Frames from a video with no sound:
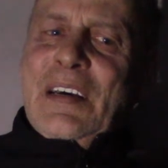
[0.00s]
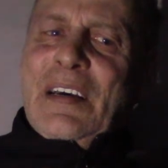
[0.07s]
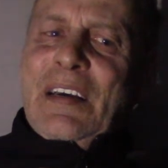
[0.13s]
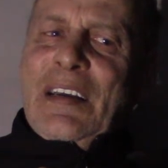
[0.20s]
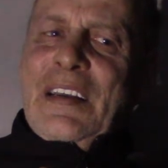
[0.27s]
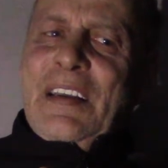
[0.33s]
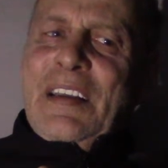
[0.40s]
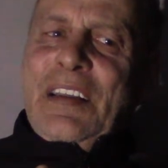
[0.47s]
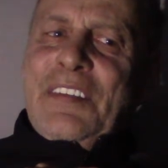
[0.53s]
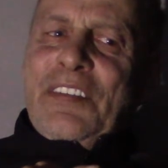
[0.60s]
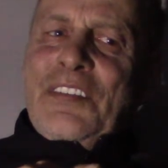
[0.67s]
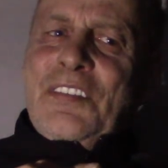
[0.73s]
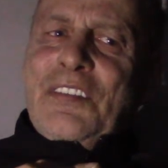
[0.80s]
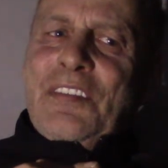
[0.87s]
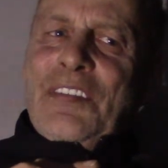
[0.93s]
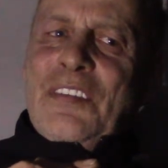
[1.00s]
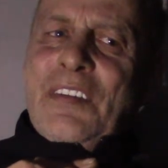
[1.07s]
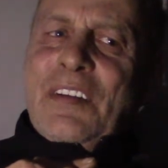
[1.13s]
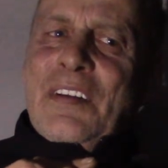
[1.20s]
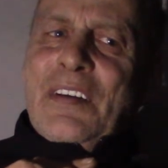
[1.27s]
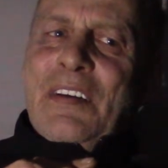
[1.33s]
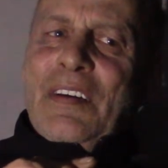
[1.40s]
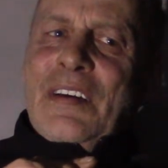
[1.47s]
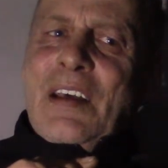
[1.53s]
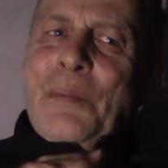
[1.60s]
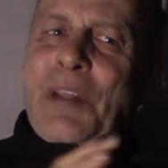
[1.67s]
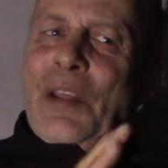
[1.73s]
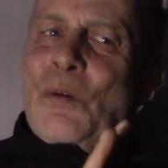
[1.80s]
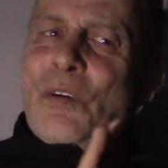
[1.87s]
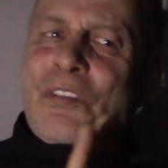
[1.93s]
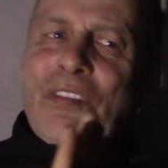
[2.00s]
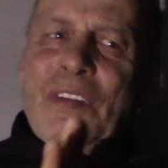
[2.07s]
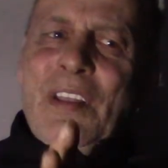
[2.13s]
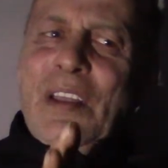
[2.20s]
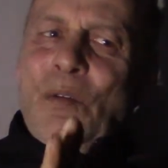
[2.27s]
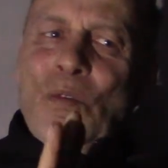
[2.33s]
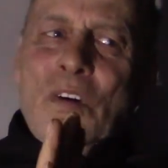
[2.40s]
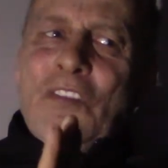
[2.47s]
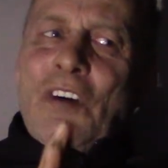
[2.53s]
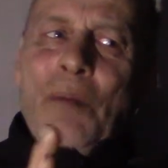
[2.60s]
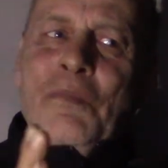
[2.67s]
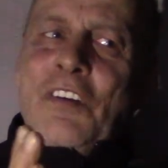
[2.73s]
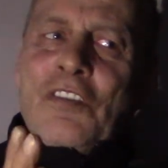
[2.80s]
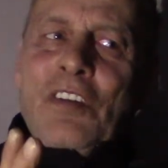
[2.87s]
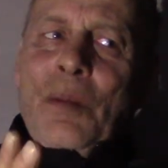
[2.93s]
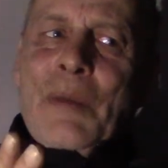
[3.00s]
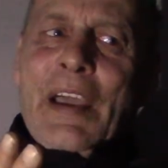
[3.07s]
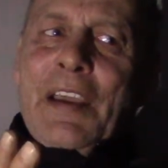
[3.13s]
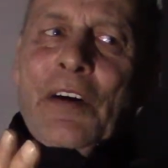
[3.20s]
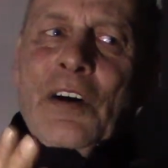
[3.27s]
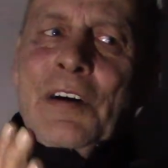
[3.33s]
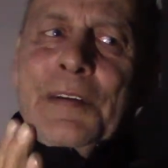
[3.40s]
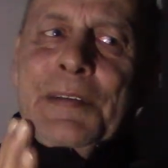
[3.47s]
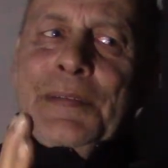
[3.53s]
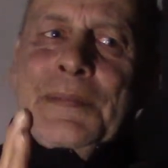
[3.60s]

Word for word: It's, I mean, it was it was obviously my gun,